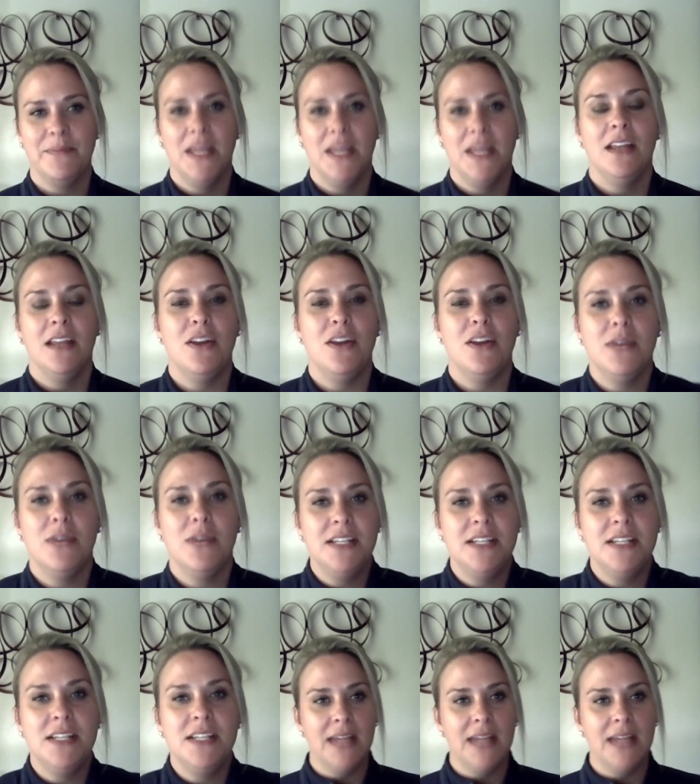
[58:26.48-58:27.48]
No, and
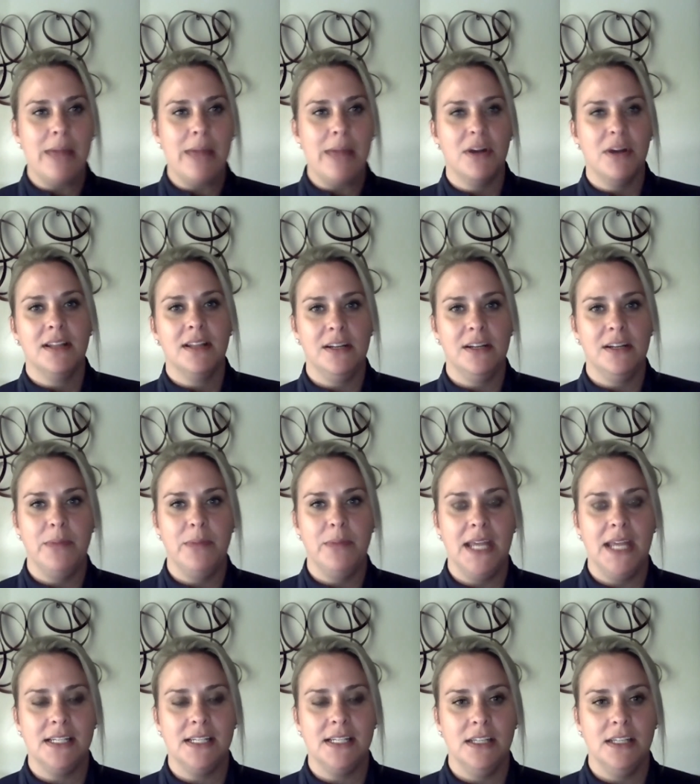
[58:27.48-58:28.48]
to elaborate a little
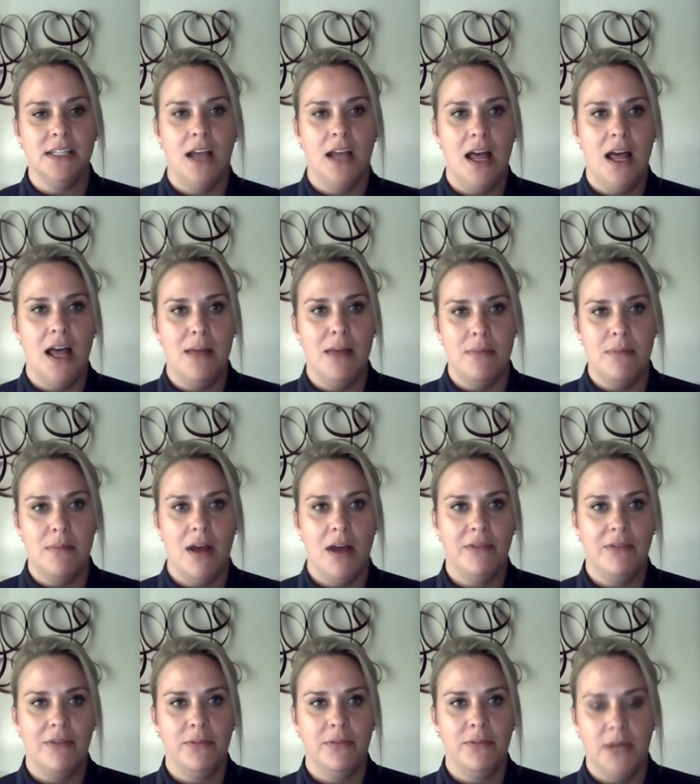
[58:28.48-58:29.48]
bit
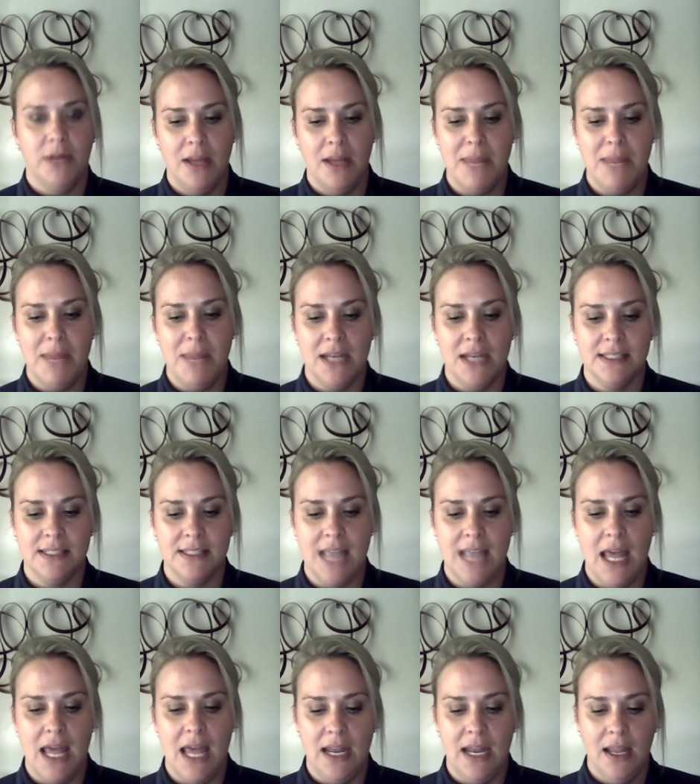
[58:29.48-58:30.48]
off of what Amanda
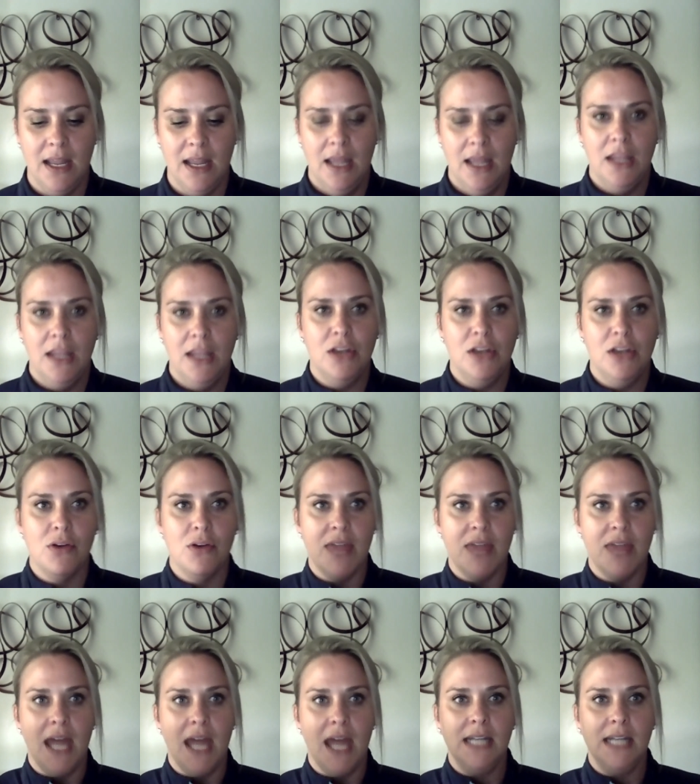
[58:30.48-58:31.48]
said, you know,
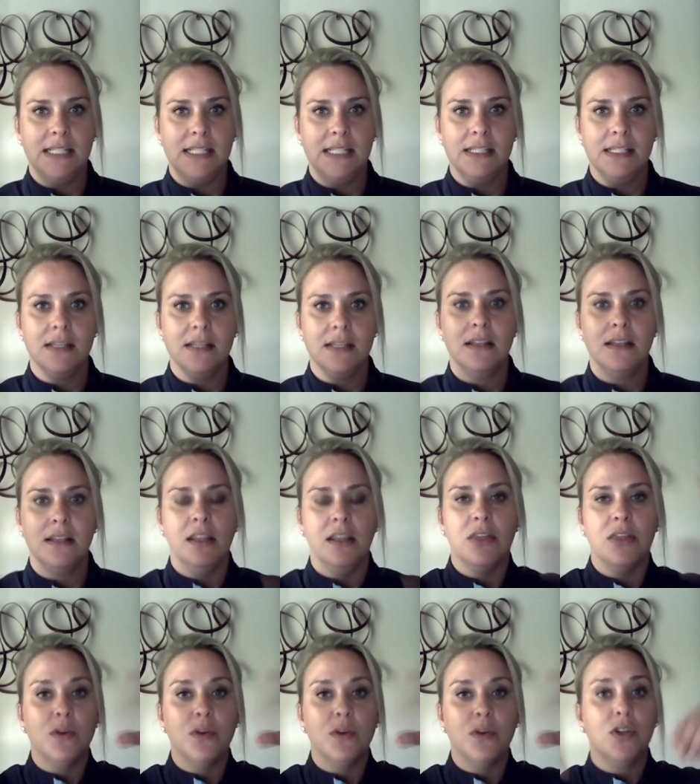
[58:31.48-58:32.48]
that
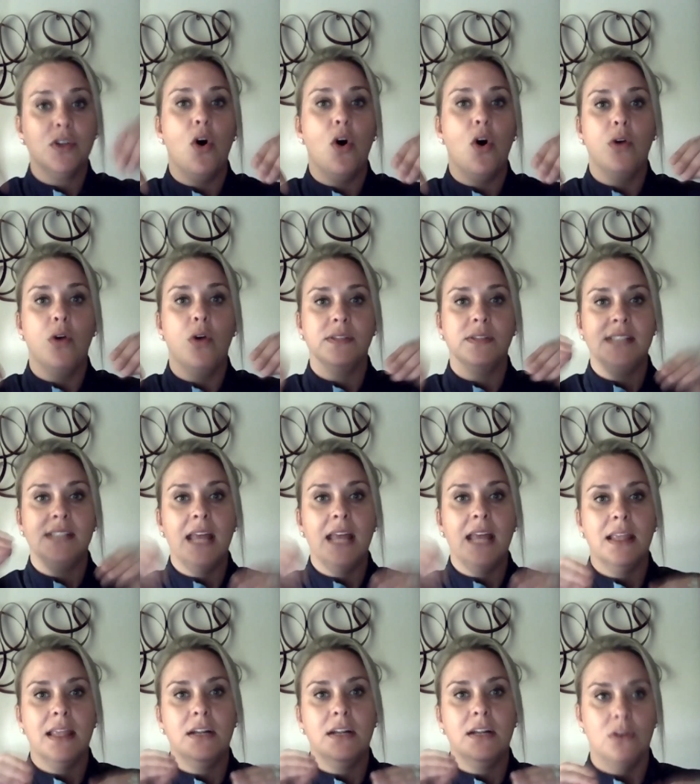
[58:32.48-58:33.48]
those goals,
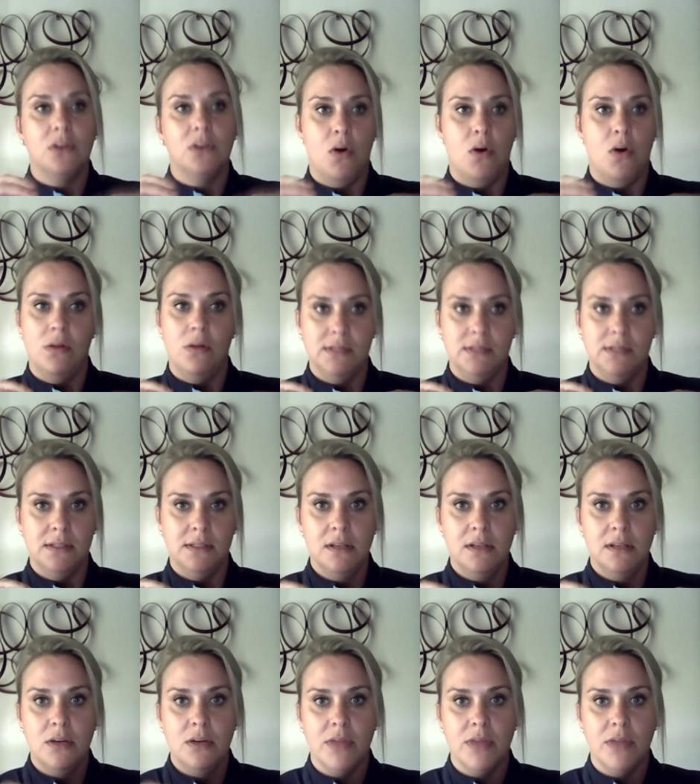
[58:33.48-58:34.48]
set little goals,
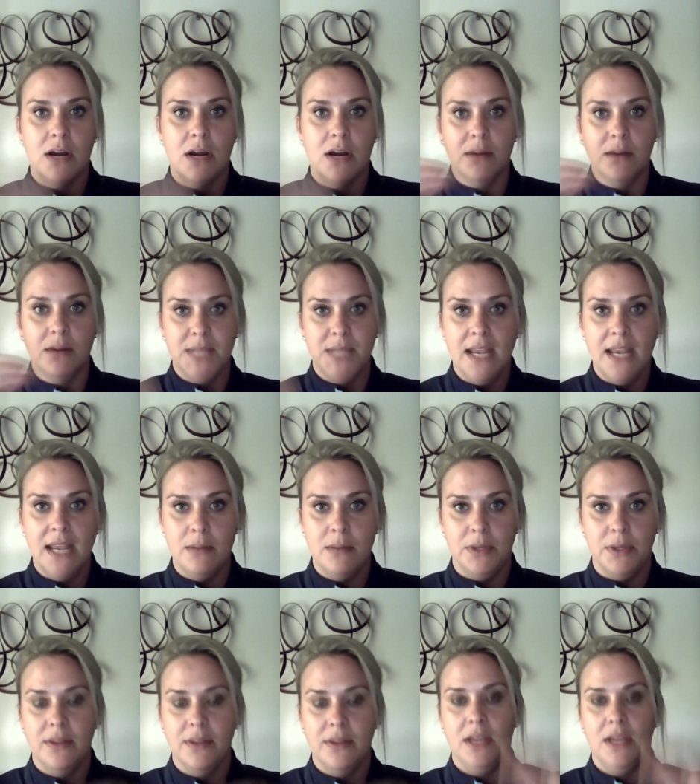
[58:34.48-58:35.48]
you know, that are
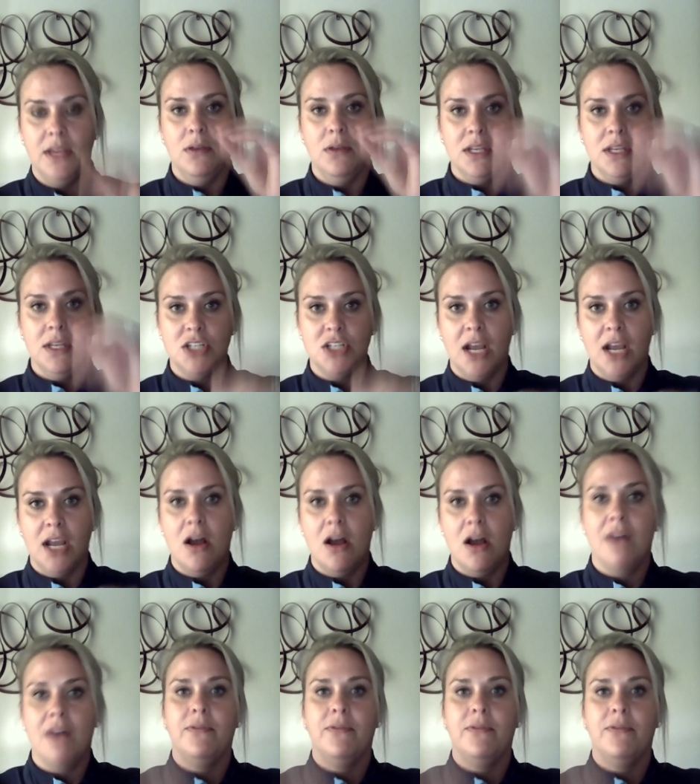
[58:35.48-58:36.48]
obtainable, that you can check
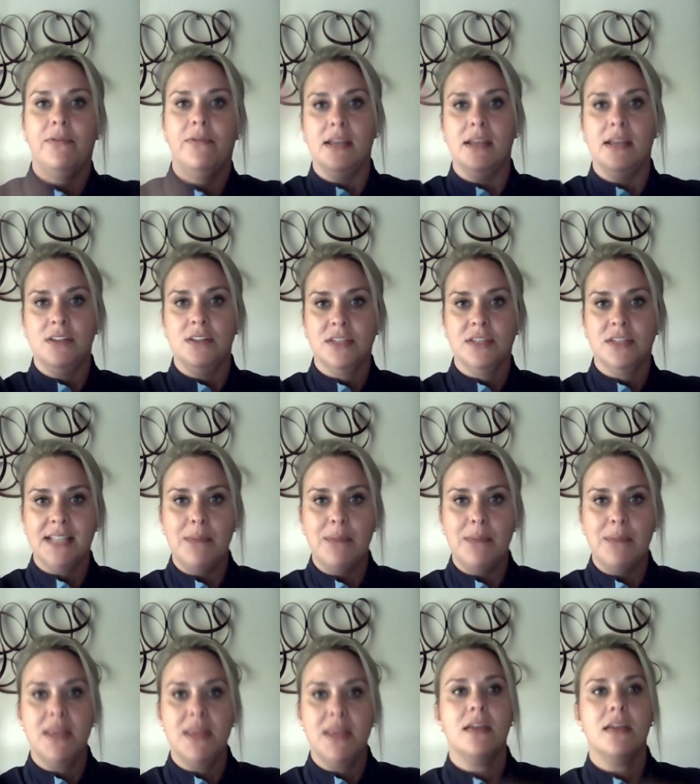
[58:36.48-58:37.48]
off as you're
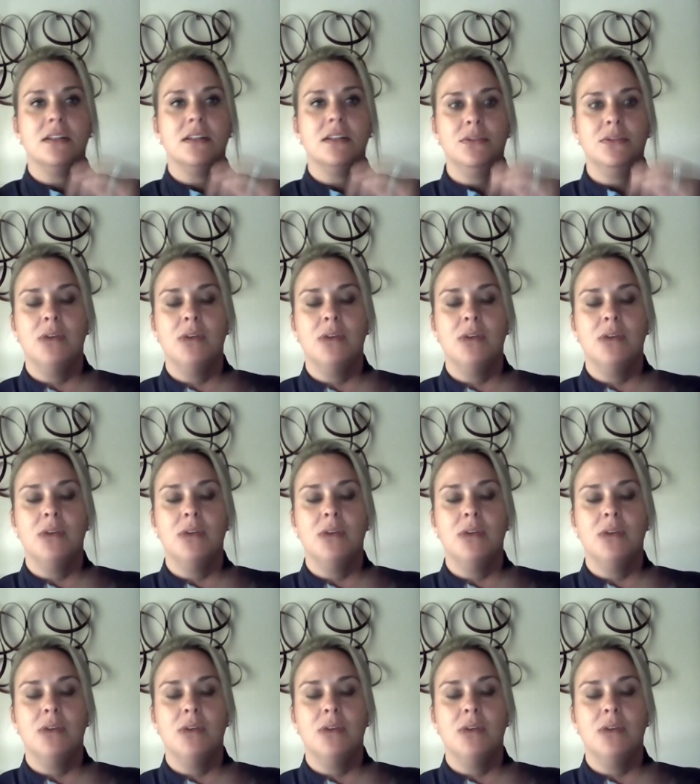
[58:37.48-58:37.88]
stepping there to